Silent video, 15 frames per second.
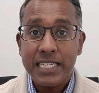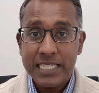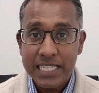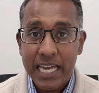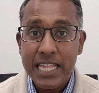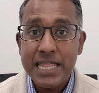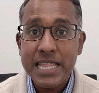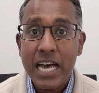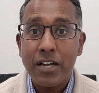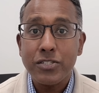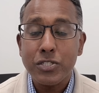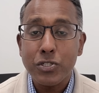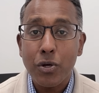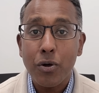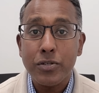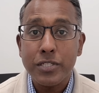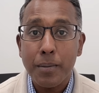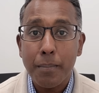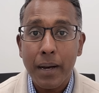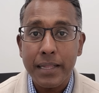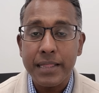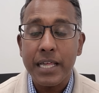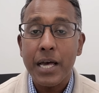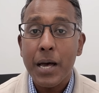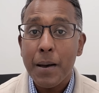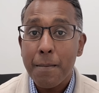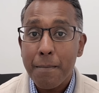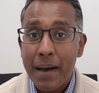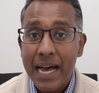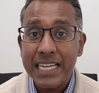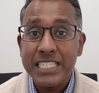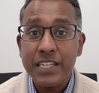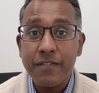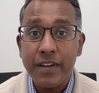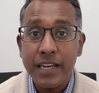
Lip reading: $10,000 a month passive